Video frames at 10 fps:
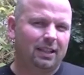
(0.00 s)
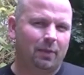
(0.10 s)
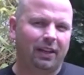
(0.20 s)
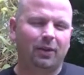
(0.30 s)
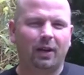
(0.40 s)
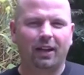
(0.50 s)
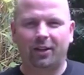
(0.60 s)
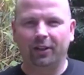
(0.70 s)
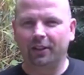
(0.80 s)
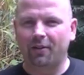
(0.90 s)
I'm thinking when I
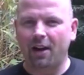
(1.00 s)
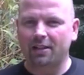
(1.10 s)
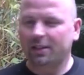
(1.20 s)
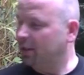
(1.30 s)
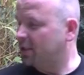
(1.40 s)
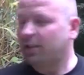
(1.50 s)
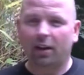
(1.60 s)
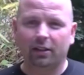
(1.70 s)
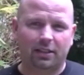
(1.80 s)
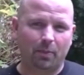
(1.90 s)
cut the grass, I'm going to
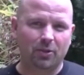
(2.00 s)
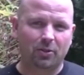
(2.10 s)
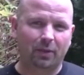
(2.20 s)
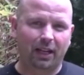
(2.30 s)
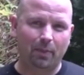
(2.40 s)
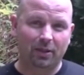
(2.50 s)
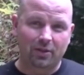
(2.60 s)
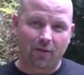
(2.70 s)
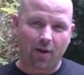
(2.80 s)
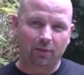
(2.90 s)
start tipping some
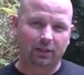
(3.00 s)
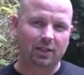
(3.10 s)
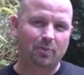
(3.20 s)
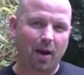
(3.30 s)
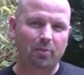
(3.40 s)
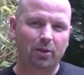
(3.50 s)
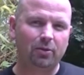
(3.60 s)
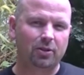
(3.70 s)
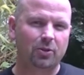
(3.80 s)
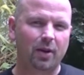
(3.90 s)
clippings around these
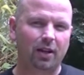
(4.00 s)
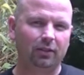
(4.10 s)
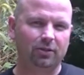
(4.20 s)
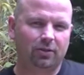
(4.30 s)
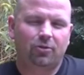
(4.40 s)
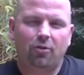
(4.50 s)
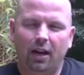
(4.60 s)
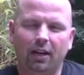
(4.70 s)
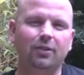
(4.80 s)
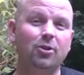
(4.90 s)
bamboos as well, just to
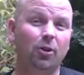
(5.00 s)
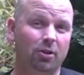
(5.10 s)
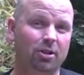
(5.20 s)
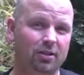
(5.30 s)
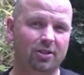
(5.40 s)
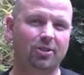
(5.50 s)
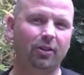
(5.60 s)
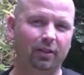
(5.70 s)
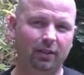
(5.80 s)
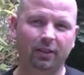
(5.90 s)
try and nourish the
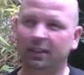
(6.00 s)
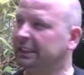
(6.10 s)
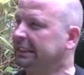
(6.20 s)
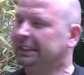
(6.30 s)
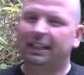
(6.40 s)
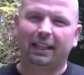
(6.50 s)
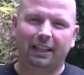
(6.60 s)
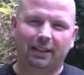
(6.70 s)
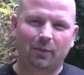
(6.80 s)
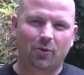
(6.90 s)
soil,
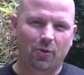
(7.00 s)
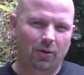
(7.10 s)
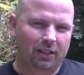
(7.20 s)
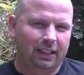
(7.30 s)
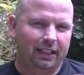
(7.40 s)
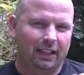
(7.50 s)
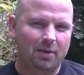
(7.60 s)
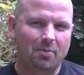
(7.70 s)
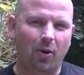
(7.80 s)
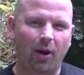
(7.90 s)
get them growing a little
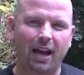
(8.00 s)
bit more